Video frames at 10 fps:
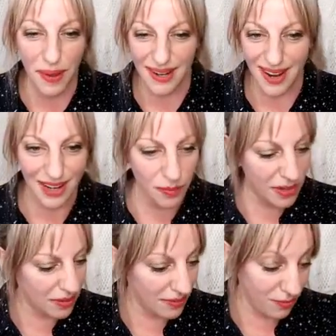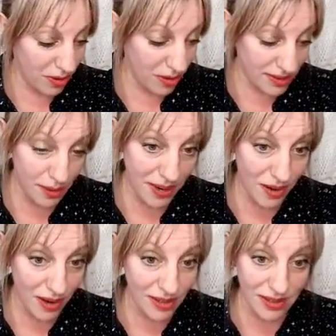But yeah, it could be for some
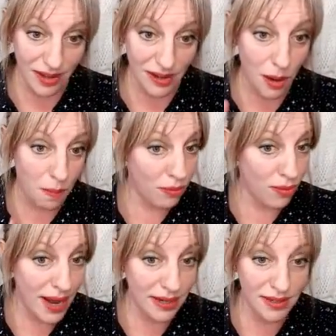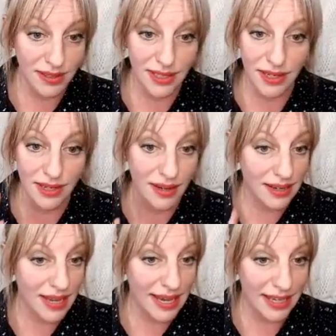Aries, like a pregnancy and
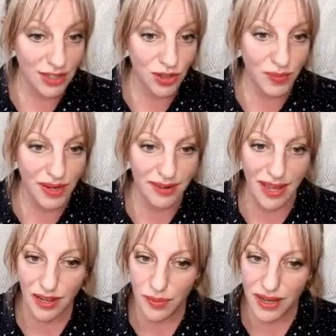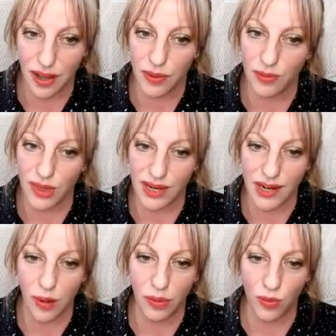engagement that could be coming
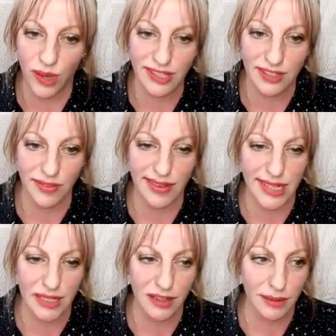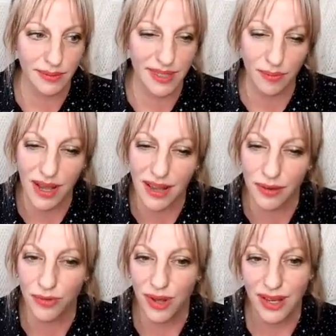within a couple of weeks of this eclipse.
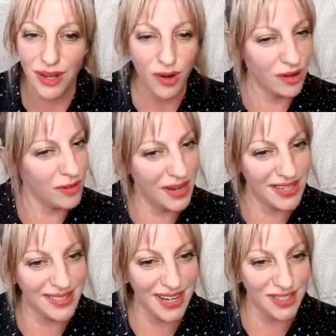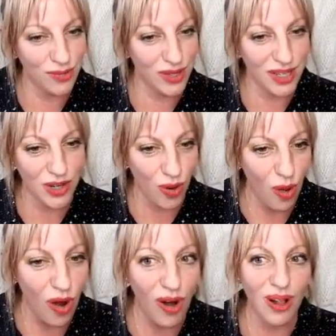You may decide to really
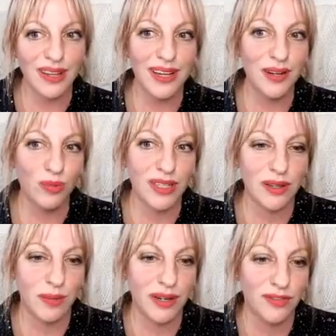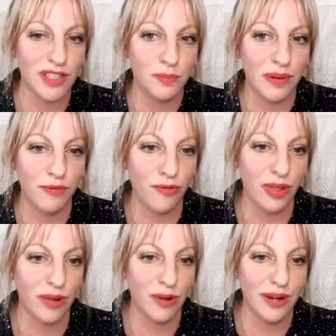go all in with someone you've just been
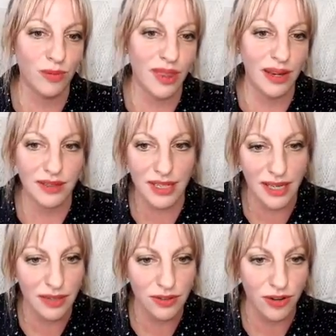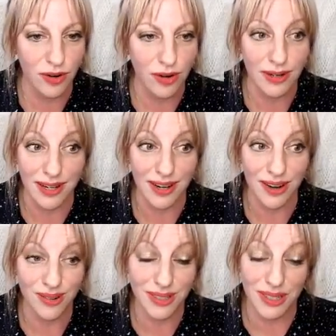flirting with on Tinder, you
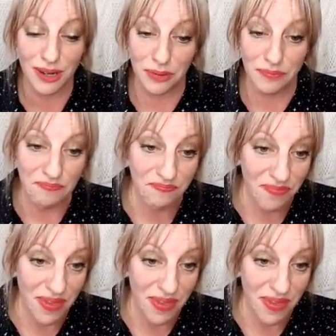know? So